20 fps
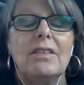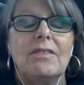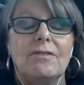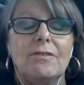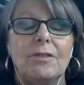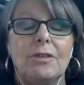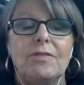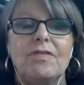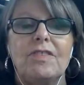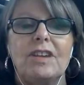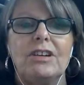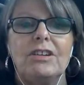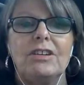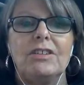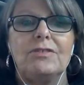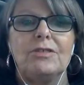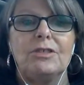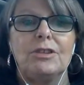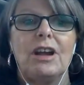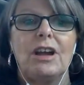for
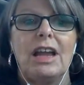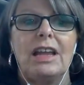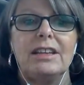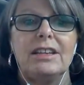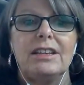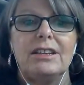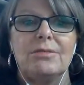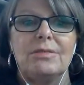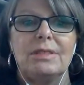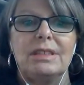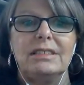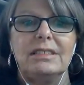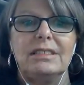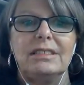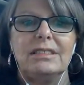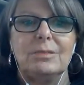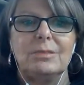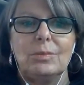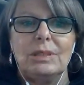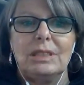a variety of
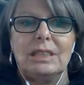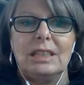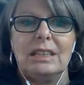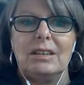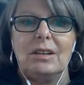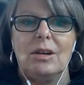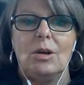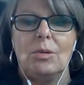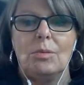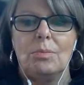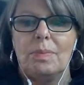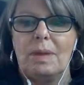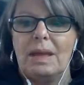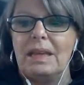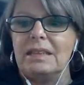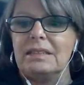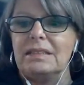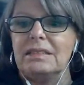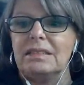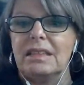reasons, we need a home
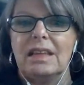base,